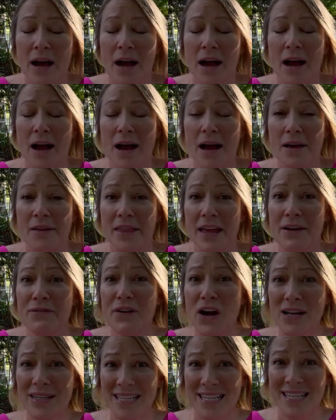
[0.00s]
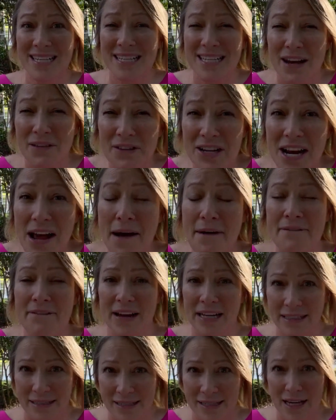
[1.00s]
They've got 7
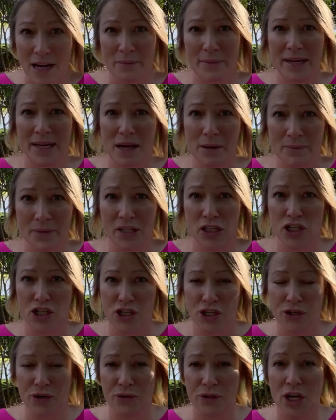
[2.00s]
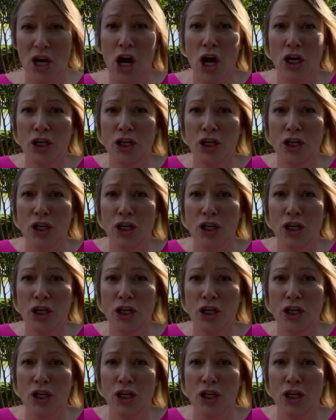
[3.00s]
events coming up this June.